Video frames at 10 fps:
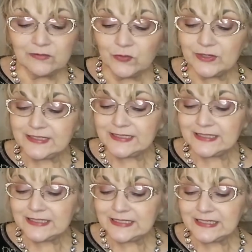
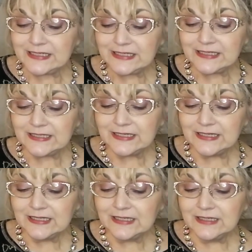20,
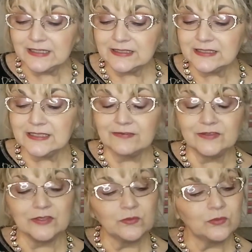40, 60,
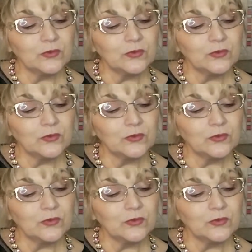70.